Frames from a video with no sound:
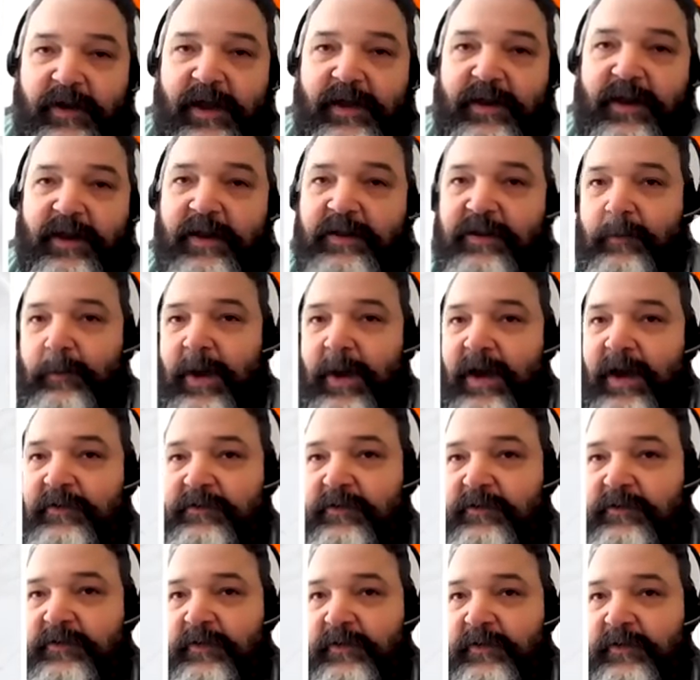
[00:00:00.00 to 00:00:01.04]
and at the
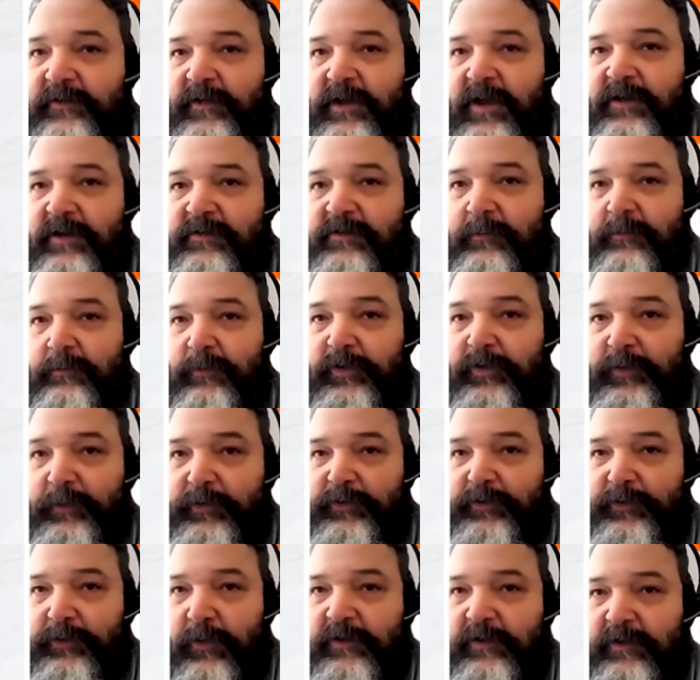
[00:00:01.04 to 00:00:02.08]
master certification
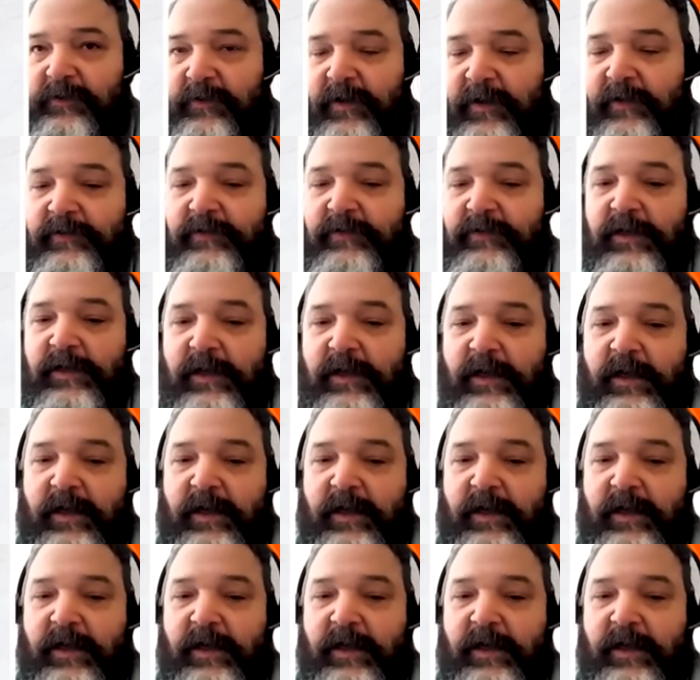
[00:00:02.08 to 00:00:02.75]
multiple choice level.